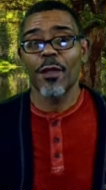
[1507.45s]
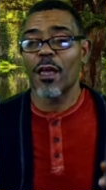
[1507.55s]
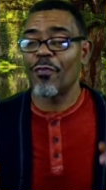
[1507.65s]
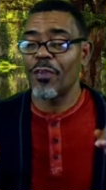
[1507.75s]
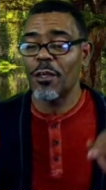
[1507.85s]

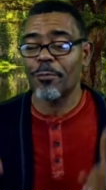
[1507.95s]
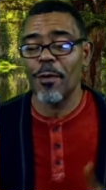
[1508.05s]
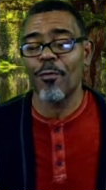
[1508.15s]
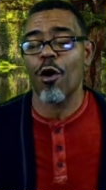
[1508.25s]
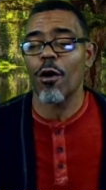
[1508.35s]
And these
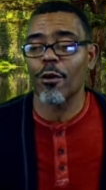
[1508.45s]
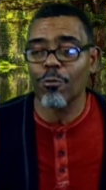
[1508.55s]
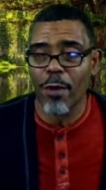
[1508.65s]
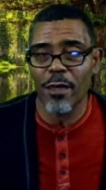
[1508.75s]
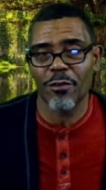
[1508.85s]
people are
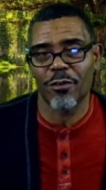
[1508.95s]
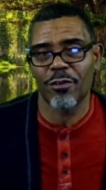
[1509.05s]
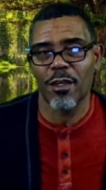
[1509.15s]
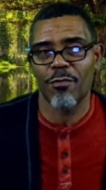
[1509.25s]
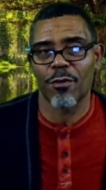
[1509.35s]
great
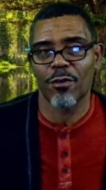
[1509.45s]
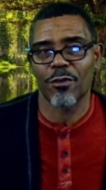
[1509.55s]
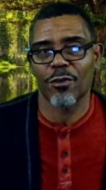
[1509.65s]
deceivers.